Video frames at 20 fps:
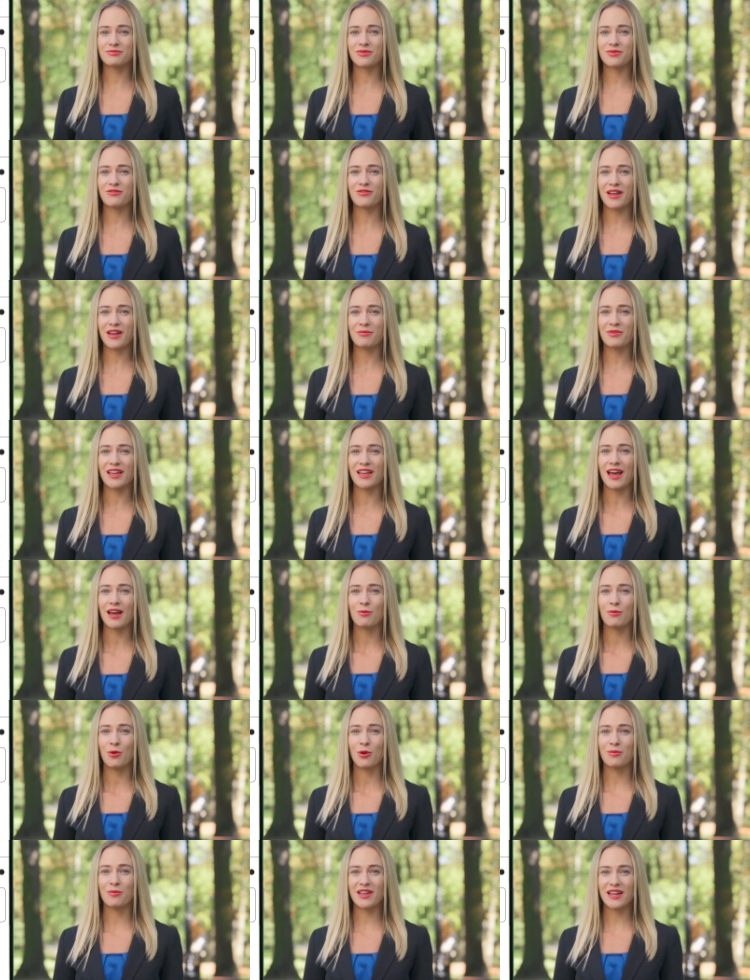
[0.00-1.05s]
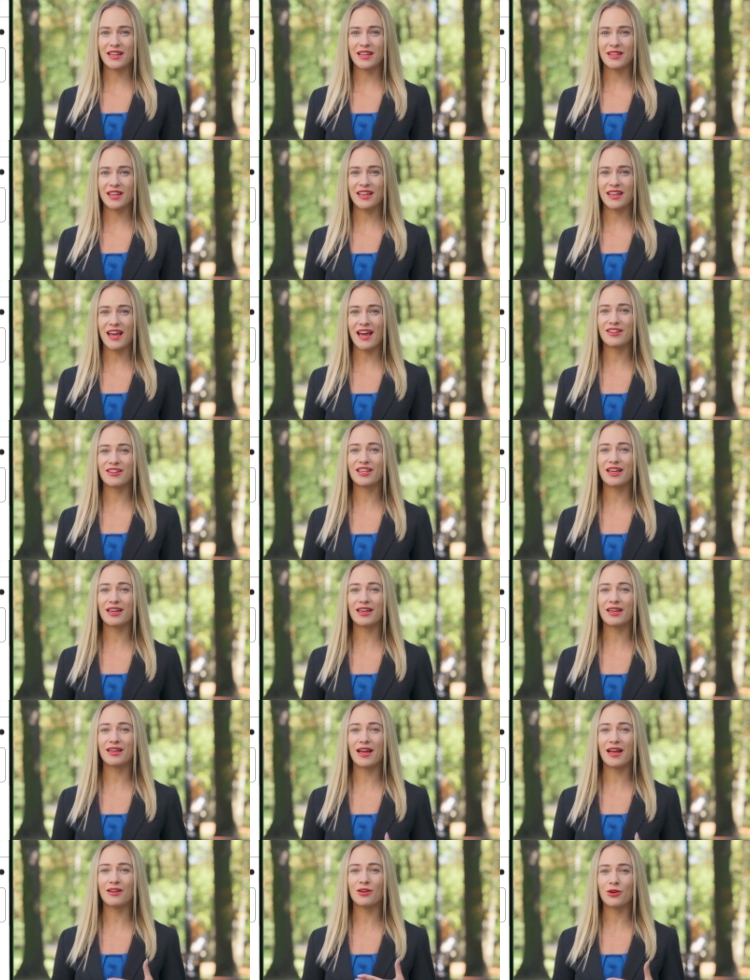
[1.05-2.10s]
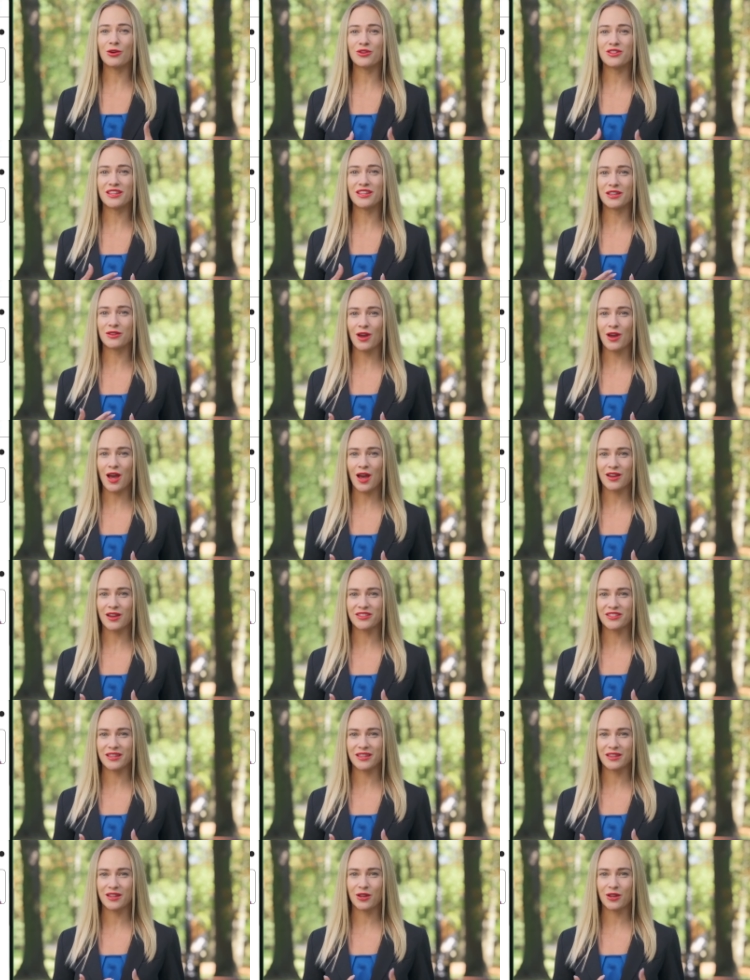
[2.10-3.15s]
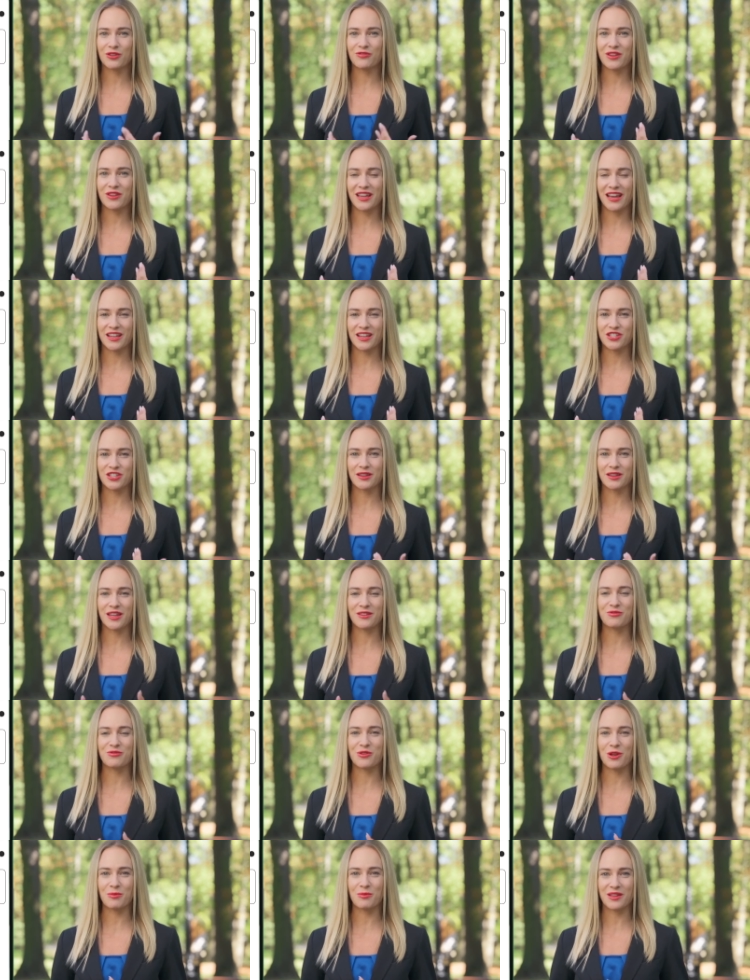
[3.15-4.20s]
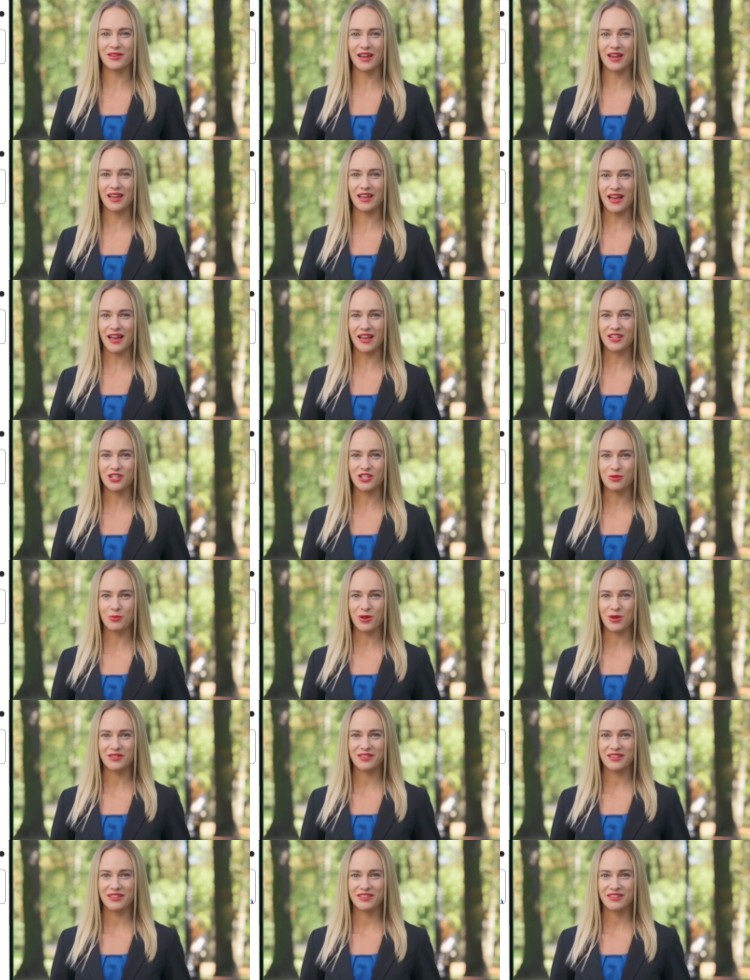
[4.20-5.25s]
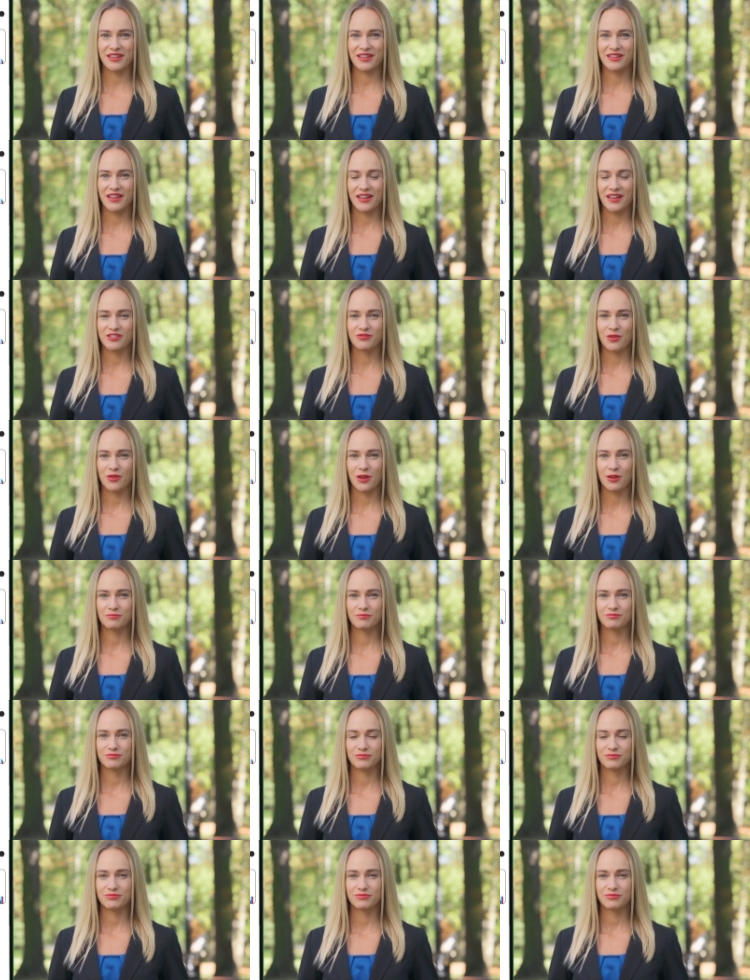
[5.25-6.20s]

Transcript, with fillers: The VPN will begin connecting, and you'll see logs and a notification confirming the connection once it's successful.